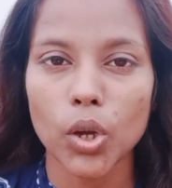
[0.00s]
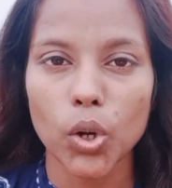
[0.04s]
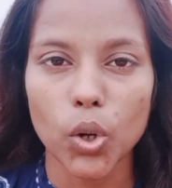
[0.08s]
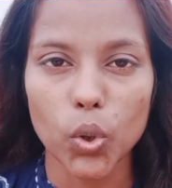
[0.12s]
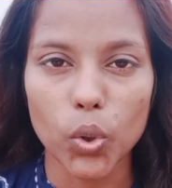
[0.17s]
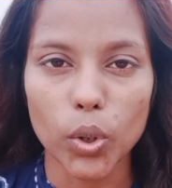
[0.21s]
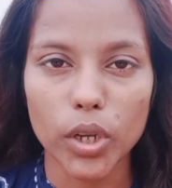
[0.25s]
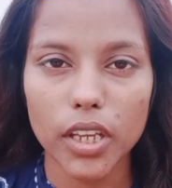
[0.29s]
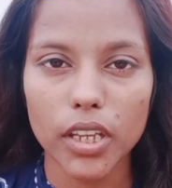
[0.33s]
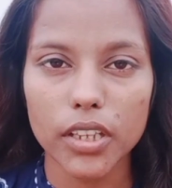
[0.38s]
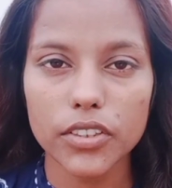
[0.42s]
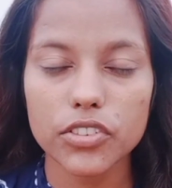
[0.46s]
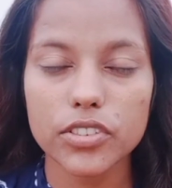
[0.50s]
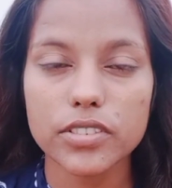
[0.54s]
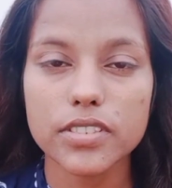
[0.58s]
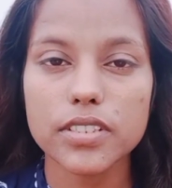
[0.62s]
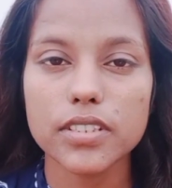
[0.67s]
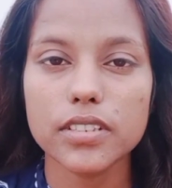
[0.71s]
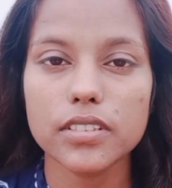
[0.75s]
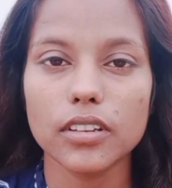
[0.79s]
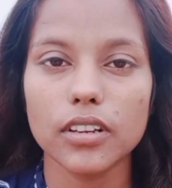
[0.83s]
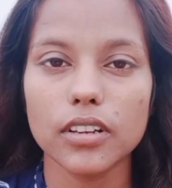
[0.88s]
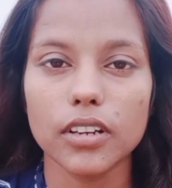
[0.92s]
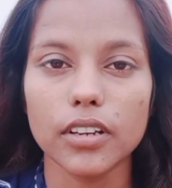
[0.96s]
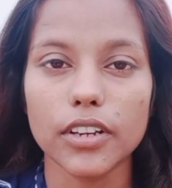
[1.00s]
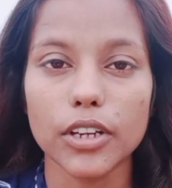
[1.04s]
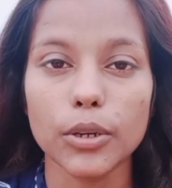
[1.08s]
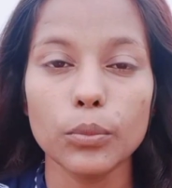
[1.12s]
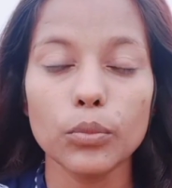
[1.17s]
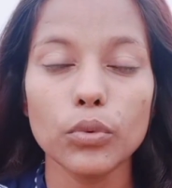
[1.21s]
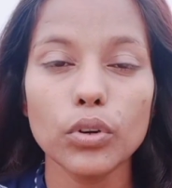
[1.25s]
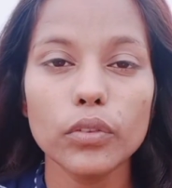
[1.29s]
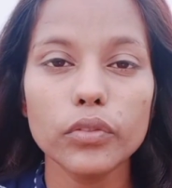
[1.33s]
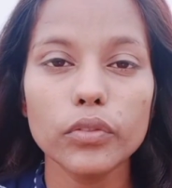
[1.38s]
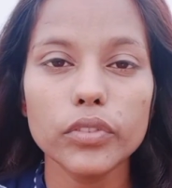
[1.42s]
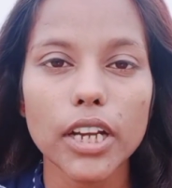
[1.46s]
Okay, just
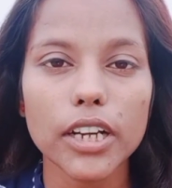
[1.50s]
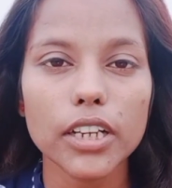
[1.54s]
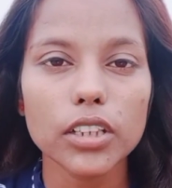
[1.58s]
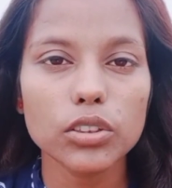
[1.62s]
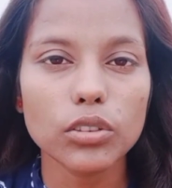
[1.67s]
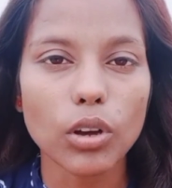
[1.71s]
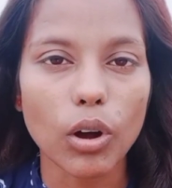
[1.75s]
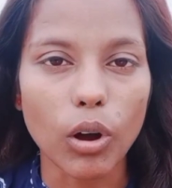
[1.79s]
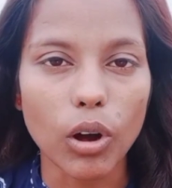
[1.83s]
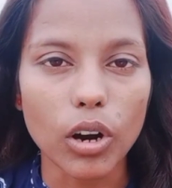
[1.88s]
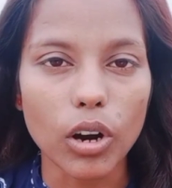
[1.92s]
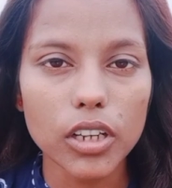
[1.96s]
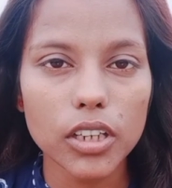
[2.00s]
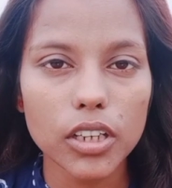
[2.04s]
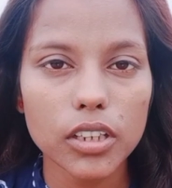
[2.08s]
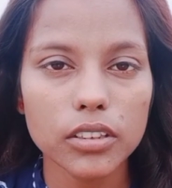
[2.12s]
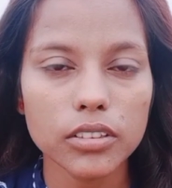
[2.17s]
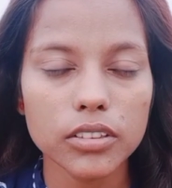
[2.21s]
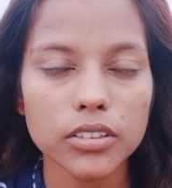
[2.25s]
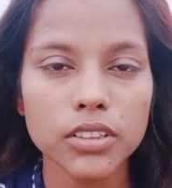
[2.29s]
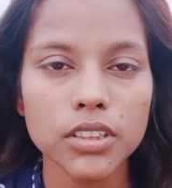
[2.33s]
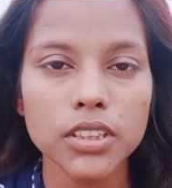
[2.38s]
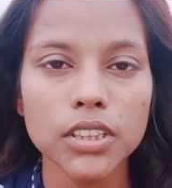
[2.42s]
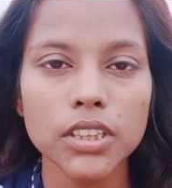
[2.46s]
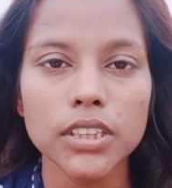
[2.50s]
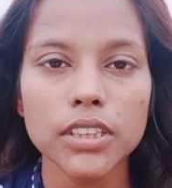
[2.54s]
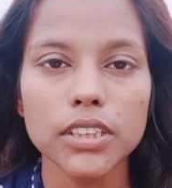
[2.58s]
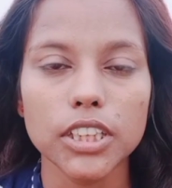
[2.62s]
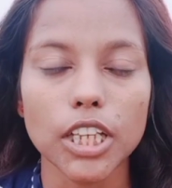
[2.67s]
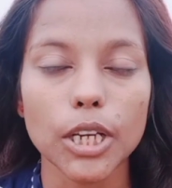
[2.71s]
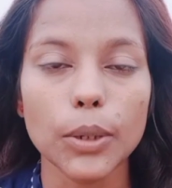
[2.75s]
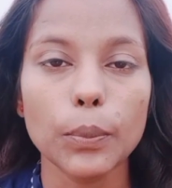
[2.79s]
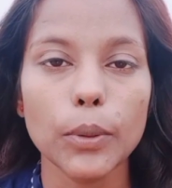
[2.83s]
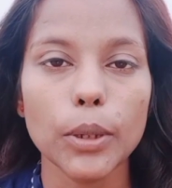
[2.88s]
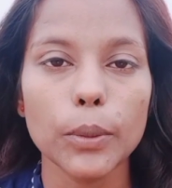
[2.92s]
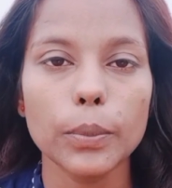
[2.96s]
remove that thought
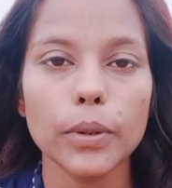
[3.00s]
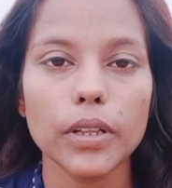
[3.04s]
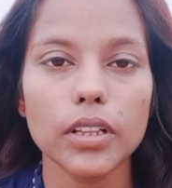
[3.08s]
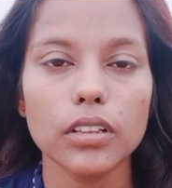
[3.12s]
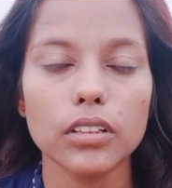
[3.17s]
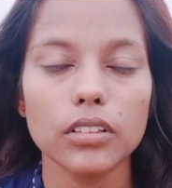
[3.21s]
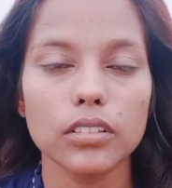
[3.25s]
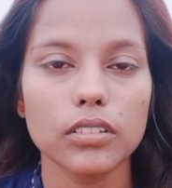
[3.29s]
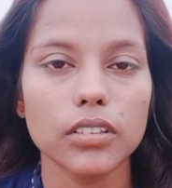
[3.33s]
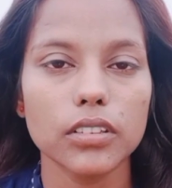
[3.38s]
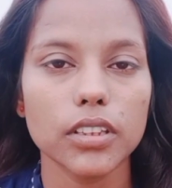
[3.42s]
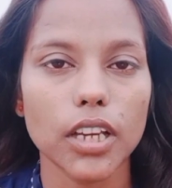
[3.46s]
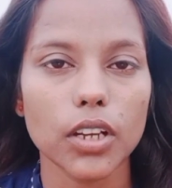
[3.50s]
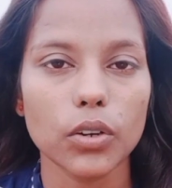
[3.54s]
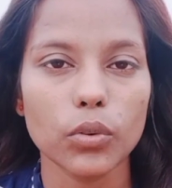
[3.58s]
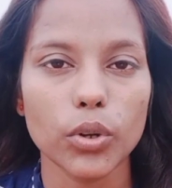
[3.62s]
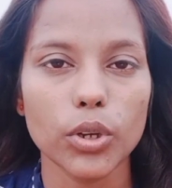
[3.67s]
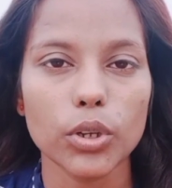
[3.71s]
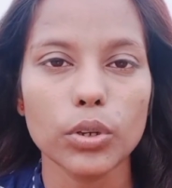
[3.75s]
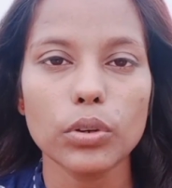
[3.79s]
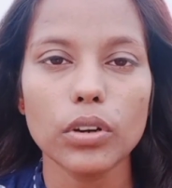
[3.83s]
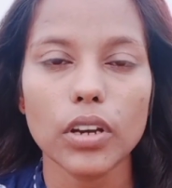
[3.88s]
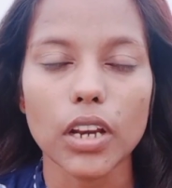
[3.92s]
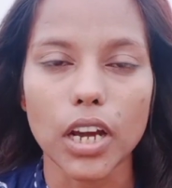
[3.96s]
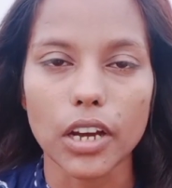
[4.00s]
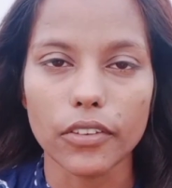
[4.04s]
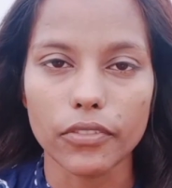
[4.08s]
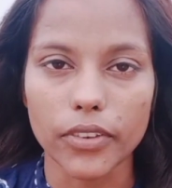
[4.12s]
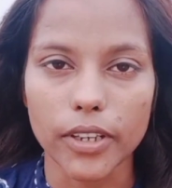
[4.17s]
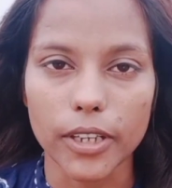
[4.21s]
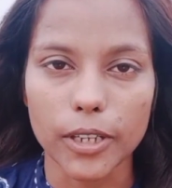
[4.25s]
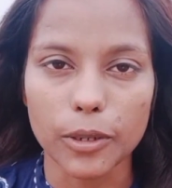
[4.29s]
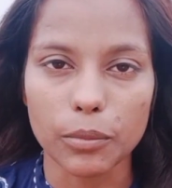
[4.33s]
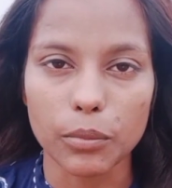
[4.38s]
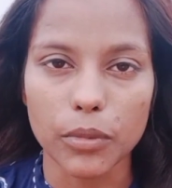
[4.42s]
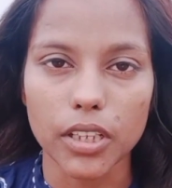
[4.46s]
that people, they are going to laugh
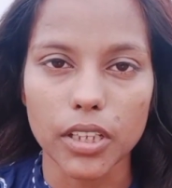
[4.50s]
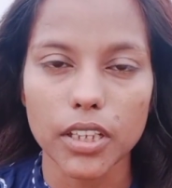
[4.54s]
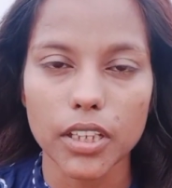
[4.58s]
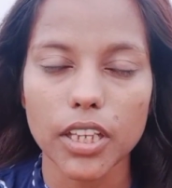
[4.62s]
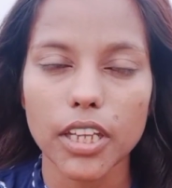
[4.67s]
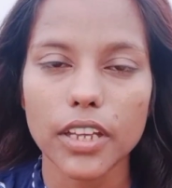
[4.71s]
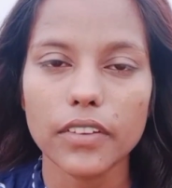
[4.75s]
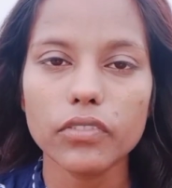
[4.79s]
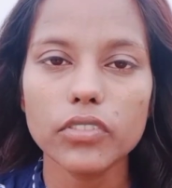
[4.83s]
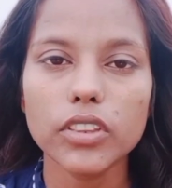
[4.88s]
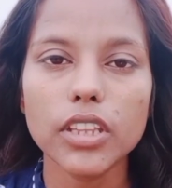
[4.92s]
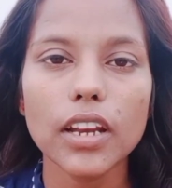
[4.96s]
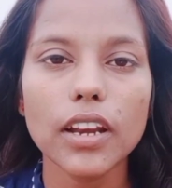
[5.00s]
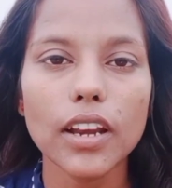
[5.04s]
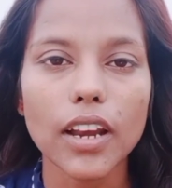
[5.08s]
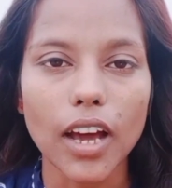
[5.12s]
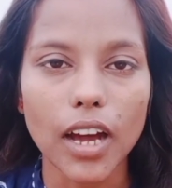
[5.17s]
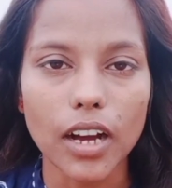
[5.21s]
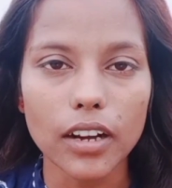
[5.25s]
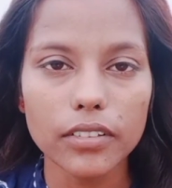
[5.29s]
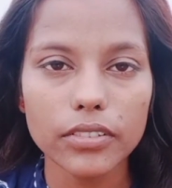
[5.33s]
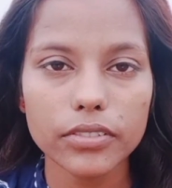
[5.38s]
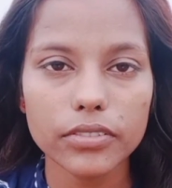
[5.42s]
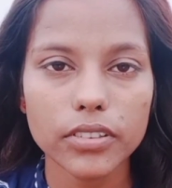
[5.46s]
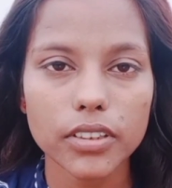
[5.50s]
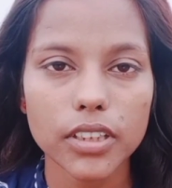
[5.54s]
at me. If they laugh,